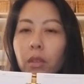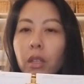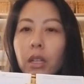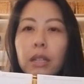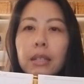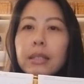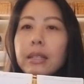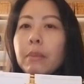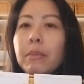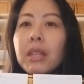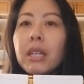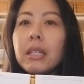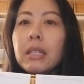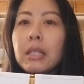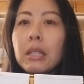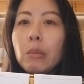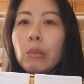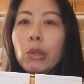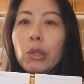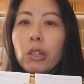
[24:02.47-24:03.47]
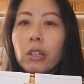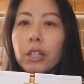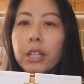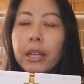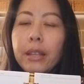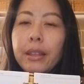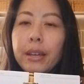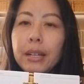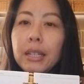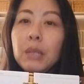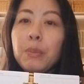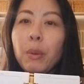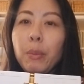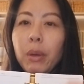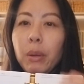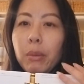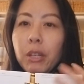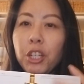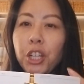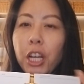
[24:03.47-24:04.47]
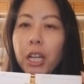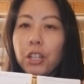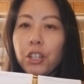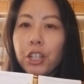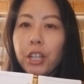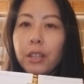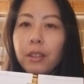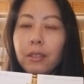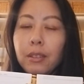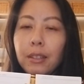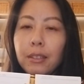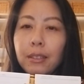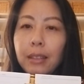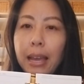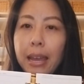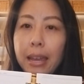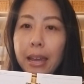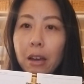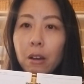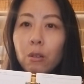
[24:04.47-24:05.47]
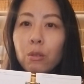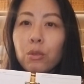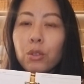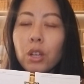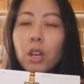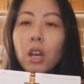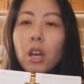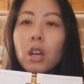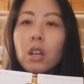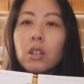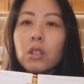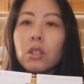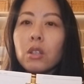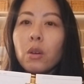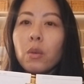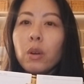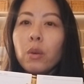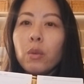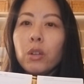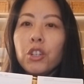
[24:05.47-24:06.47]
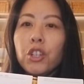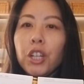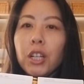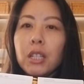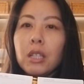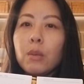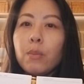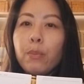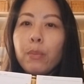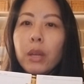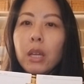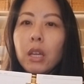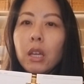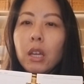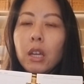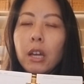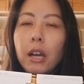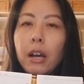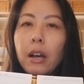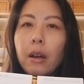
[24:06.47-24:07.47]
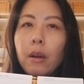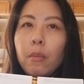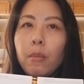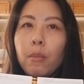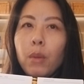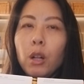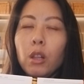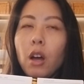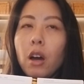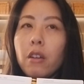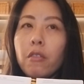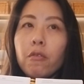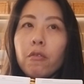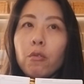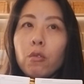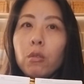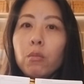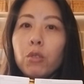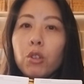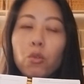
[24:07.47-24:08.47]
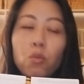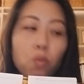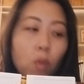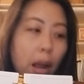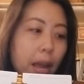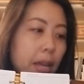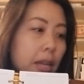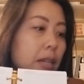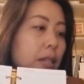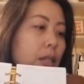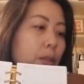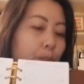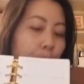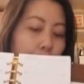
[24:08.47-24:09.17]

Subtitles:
something similar to this, but maybe changing the layout so it would just be a lot of room to write.